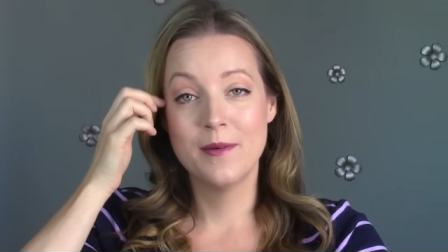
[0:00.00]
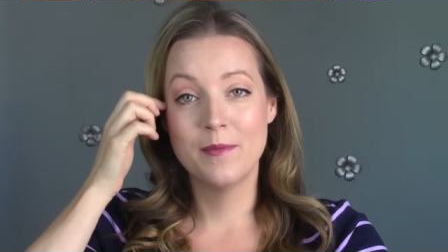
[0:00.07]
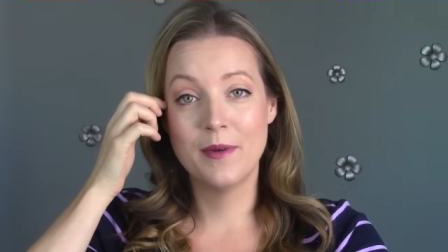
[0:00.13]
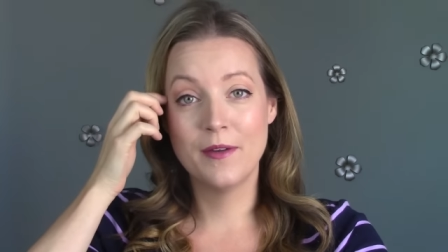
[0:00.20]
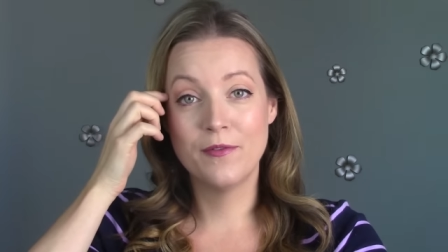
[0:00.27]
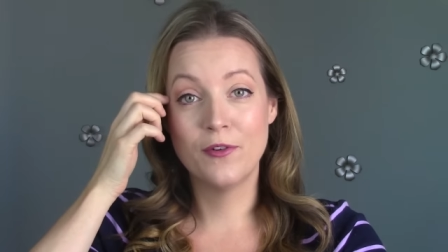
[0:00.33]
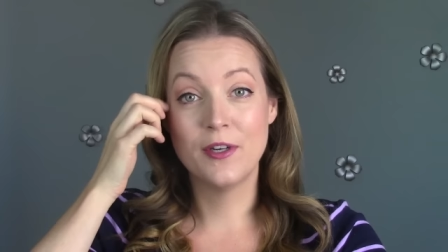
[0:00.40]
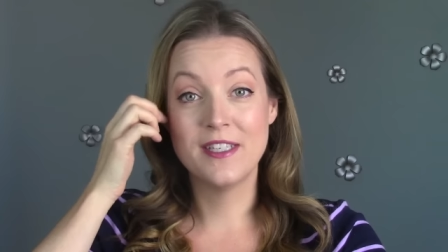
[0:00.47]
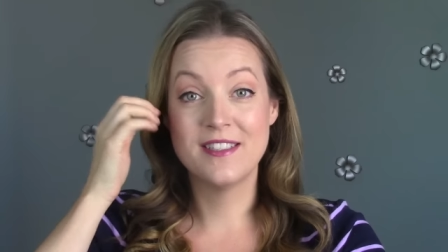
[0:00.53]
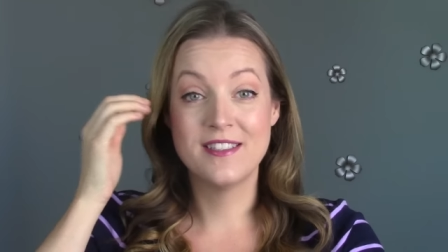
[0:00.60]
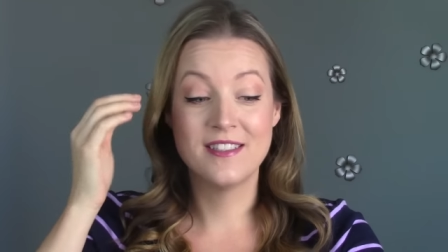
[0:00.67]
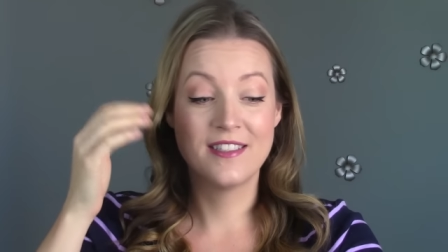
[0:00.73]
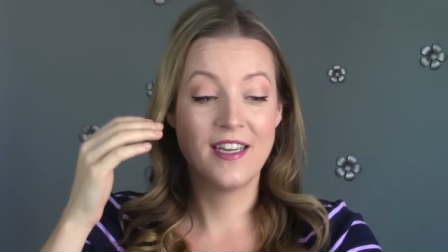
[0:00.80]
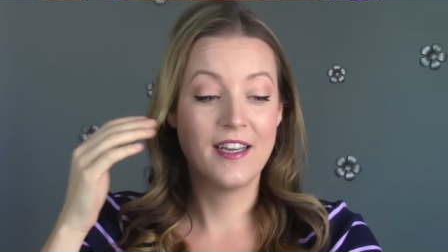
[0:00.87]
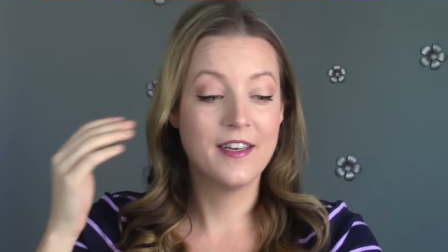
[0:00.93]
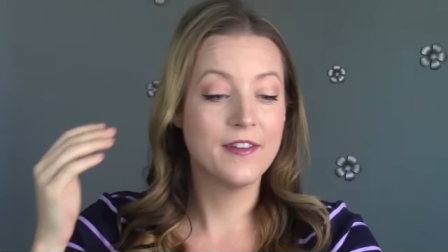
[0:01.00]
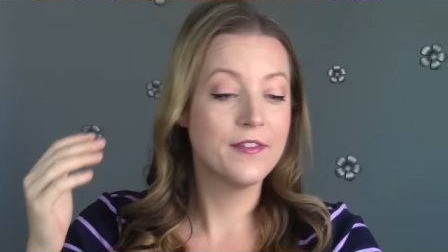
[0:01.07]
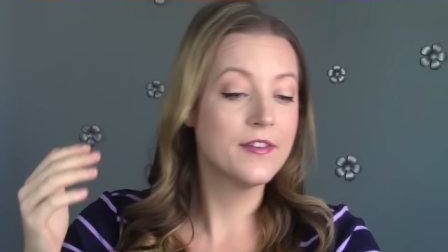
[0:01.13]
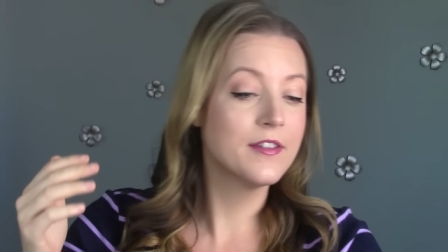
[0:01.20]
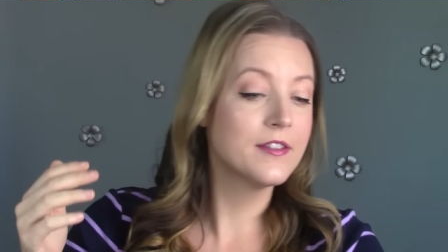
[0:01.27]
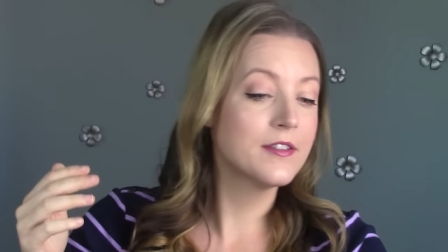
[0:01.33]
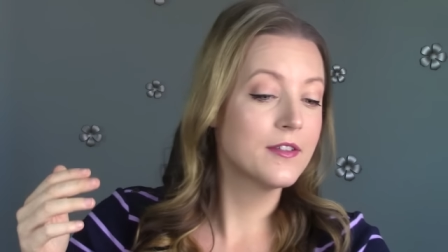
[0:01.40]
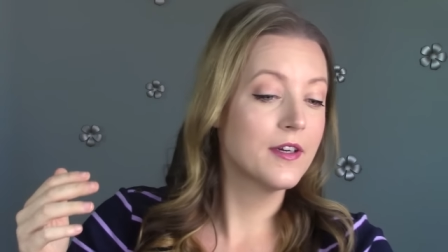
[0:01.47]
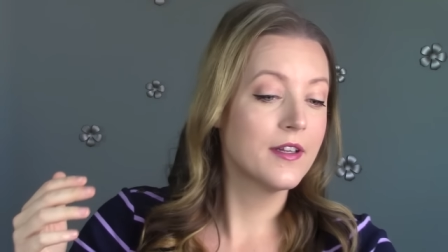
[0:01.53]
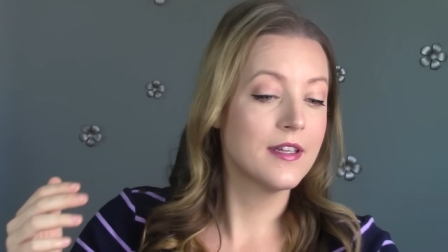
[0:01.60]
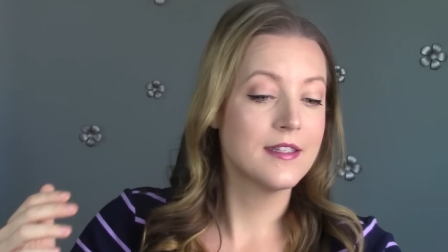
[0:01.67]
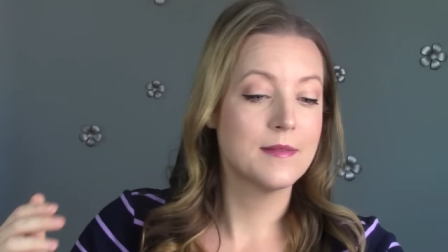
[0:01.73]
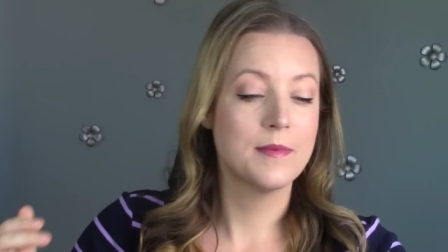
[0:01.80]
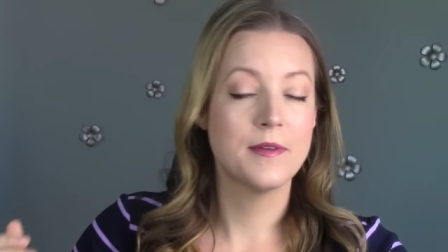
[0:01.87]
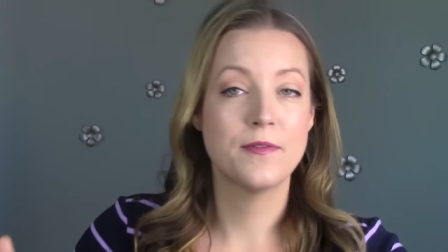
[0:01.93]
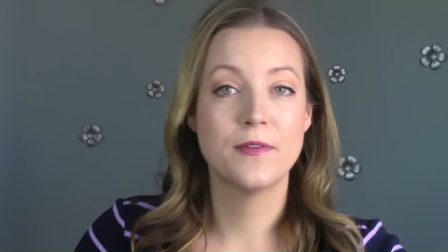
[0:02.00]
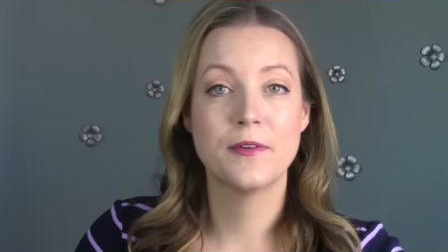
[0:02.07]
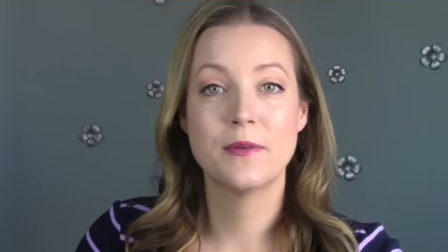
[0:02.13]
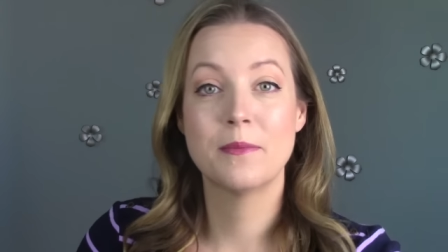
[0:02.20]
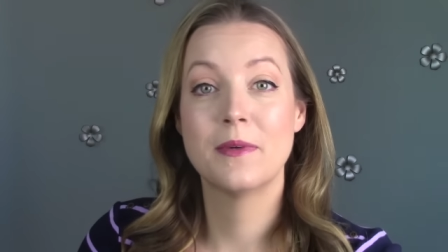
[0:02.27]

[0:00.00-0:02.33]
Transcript: My voice is kind of, sorry, that's my phone.